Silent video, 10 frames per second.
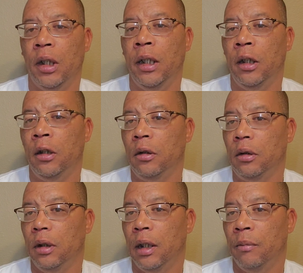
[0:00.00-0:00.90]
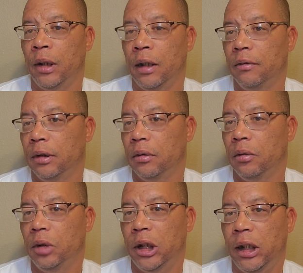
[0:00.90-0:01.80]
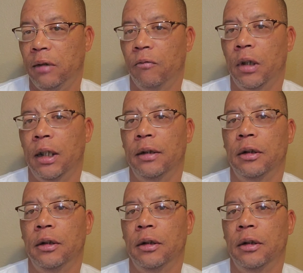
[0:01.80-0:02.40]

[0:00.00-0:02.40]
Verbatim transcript: here, I'm going to have to keep riding